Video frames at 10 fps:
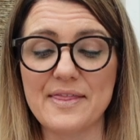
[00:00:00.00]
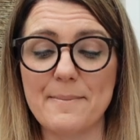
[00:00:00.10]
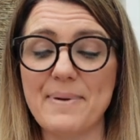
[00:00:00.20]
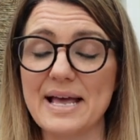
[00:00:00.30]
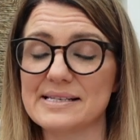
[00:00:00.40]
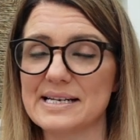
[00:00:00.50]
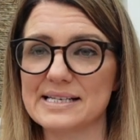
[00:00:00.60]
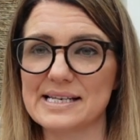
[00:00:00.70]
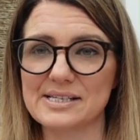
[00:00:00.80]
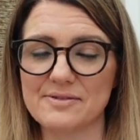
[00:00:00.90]
and then pets and
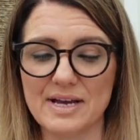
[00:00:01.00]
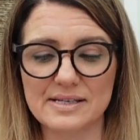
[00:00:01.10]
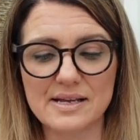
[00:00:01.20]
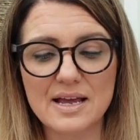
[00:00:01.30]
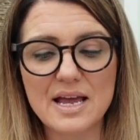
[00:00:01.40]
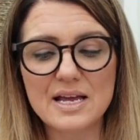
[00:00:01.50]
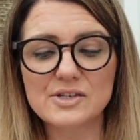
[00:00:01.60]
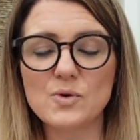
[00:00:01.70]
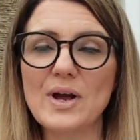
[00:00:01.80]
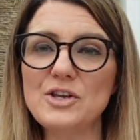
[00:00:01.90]
accessories.
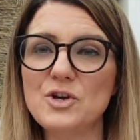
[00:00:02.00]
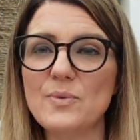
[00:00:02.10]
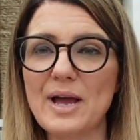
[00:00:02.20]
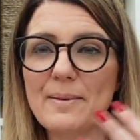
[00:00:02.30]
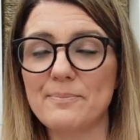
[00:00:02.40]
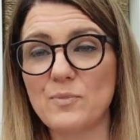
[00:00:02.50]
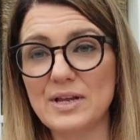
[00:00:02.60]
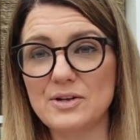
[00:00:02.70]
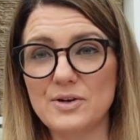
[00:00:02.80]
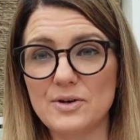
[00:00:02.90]
So when you
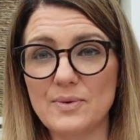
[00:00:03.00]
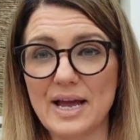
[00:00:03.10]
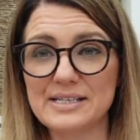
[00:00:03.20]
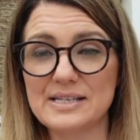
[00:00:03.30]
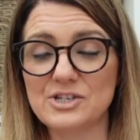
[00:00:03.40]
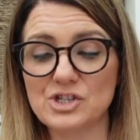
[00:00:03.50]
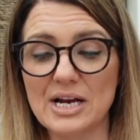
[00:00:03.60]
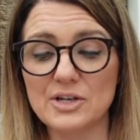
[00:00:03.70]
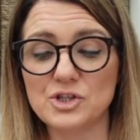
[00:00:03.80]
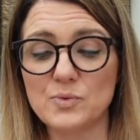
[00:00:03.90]
enter this
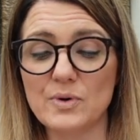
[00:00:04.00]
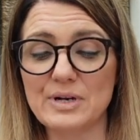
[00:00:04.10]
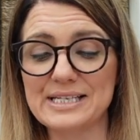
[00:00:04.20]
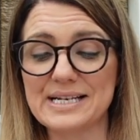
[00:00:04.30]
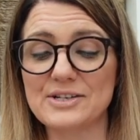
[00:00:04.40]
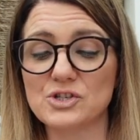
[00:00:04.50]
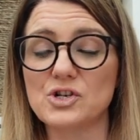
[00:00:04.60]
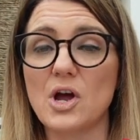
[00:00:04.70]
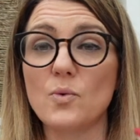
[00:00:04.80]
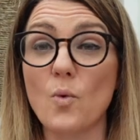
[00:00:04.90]
challenge, you will need to let us
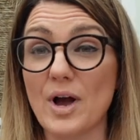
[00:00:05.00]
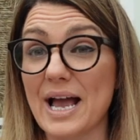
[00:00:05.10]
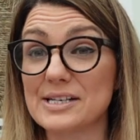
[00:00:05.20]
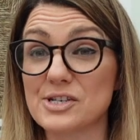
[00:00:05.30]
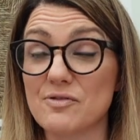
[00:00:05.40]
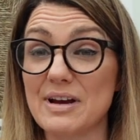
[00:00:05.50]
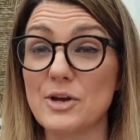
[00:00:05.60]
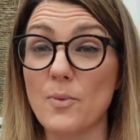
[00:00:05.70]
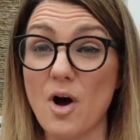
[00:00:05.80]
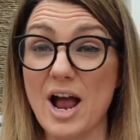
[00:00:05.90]
know what category
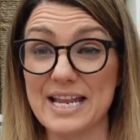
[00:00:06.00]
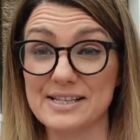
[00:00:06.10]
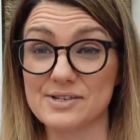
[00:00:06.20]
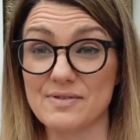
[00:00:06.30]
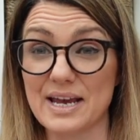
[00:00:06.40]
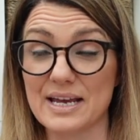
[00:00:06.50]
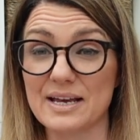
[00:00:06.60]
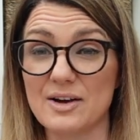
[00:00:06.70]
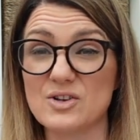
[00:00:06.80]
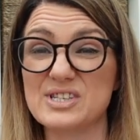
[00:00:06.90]
you are
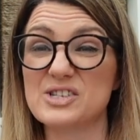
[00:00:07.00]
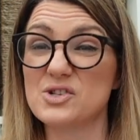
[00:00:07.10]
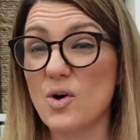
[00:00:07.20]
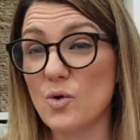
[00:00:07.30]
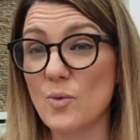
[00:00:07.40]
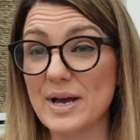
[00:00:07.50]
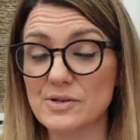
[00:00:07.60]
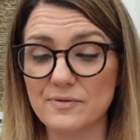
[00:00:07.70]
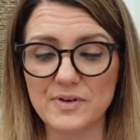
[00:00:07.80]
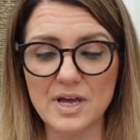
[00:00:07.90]
entering, because it's not always
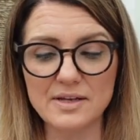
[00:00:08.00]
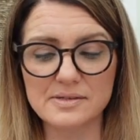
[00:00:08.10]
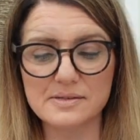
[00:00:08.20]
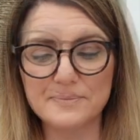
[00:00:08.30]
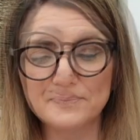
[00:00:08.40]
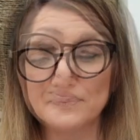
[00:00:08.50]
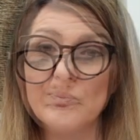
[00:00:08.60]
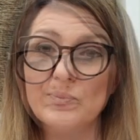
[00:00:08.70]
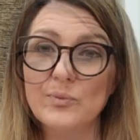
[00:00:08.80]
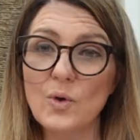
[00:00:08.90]
obvious.
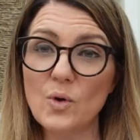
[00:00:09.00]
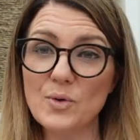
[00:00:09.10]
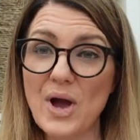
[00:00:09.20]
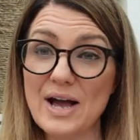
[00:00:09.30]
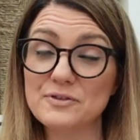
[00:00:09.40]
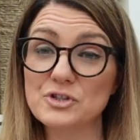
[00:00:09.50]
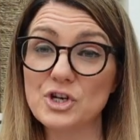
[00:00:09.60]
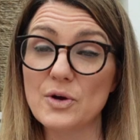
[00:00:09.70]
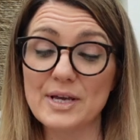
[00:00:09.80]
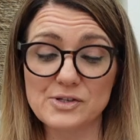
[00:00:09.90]
All you have to do
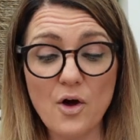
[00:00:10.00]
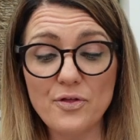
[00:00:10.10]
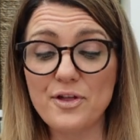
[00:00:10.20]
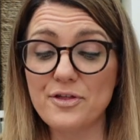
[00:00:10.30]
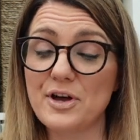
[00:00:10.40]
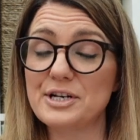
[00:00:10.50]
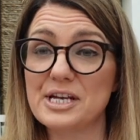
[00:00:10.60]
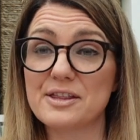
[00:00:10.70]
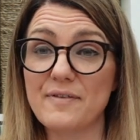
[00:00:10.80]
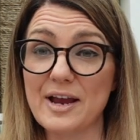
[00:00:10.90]
is, on the
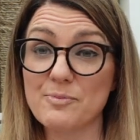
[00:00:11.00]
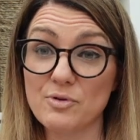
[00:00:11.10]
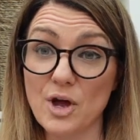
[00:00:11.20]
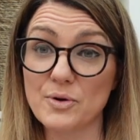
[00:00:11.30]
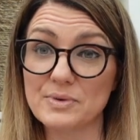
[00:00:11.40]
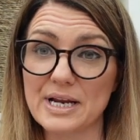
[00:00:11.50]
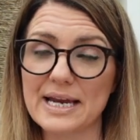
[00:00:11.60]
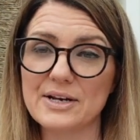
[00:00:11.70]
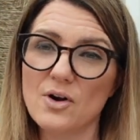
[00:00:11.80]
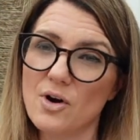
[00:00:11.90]
30th of April
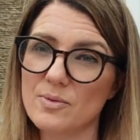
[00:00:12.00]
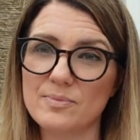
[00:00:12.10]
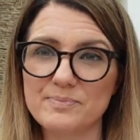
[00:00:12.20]
only, not